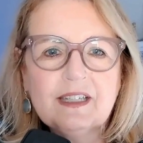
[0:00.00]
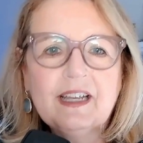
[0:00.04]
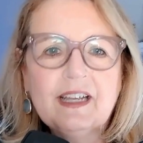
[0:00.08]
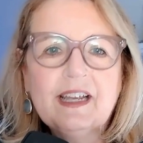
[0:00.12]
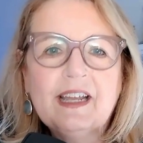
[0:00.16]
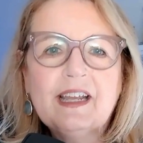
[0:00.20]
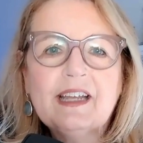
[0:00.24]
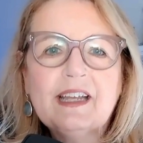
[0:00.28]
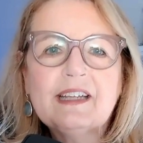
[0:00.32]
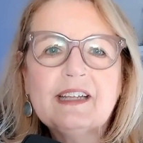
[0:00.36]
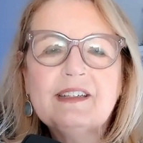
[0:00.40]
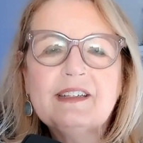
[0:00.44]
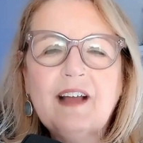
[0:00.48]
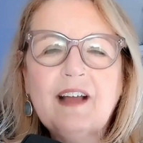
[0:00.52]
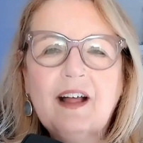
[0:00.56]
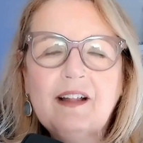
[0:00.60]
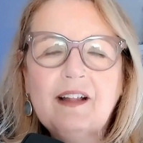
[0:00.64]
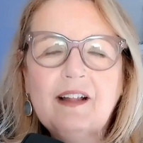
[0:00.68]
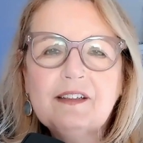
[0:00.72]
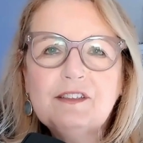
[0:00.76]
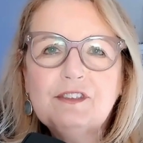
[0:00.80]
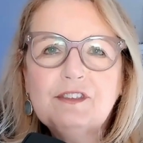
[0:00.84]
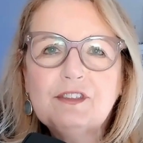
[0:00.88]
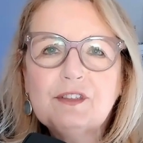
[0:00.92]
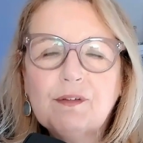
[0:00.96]

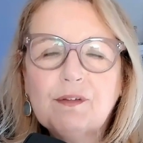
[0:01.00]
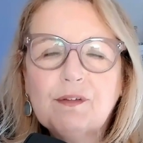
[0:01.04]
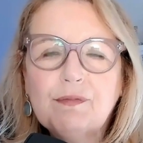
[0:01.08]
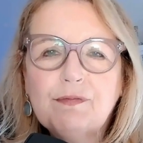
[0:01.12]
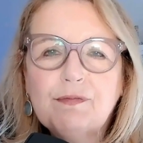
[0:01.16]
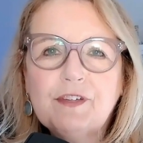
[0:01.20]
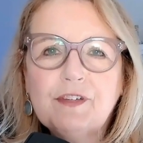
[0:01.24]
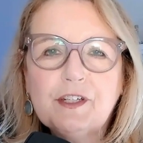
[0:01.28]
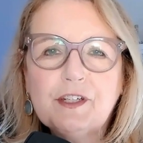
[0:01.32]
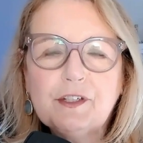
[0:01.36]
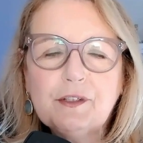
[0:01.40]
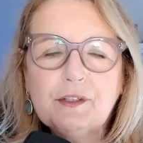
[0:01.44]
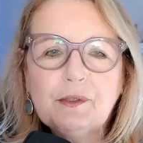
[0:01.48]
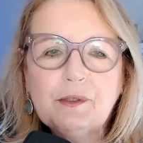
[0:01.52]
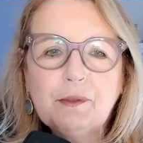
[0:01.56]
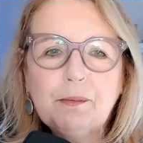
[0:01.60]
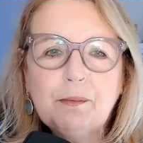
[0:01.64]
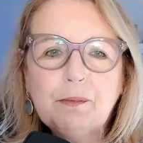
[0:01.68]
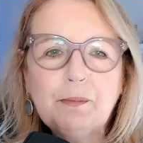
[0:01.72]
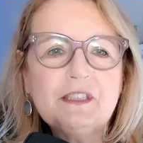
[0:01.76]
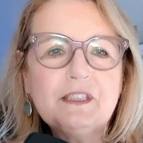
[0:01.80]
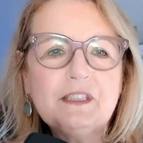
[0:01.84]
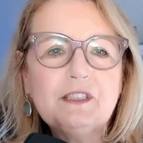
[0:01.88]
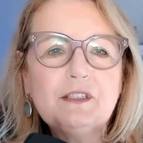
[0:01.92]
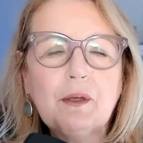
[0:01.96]
Acknowledge the fear,
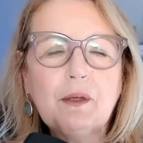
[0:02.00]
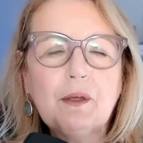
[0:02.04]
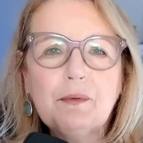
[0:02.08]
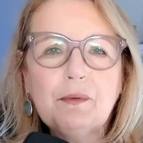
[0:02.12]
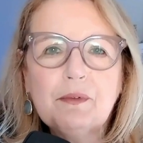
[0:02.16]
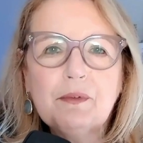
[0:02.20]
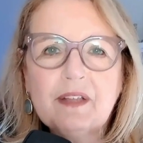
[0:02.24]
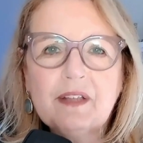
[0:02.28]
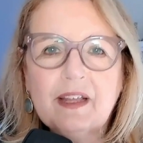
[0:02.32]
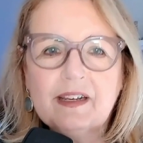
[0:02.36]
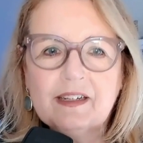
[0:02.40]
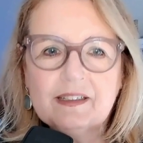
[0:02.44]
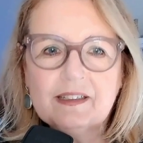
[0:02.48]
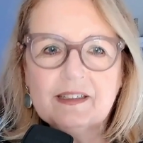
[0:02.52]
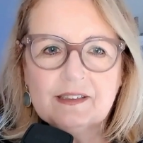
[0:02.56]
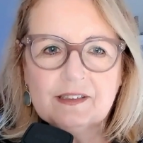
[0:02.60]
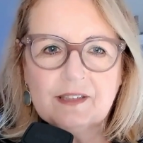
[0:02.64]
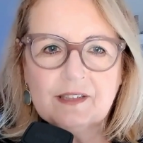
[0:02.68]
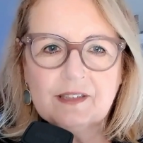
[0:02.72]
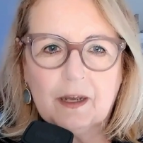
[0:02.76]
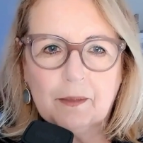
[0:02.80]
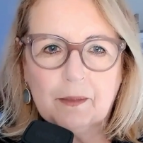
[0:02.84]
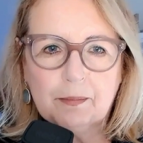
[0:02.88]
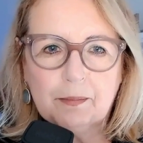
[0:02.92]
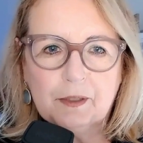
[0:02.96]
but don't let it
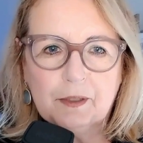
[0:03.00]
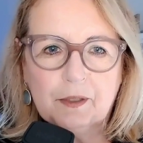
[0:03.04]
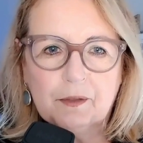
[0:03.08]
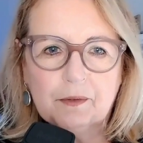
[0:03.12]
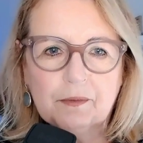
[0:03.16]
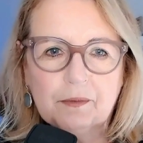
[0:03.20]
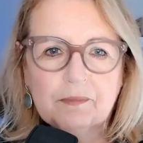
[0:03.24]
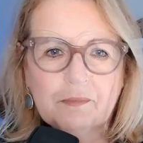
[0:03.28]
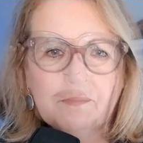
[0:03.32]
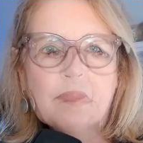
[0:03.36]
stop you.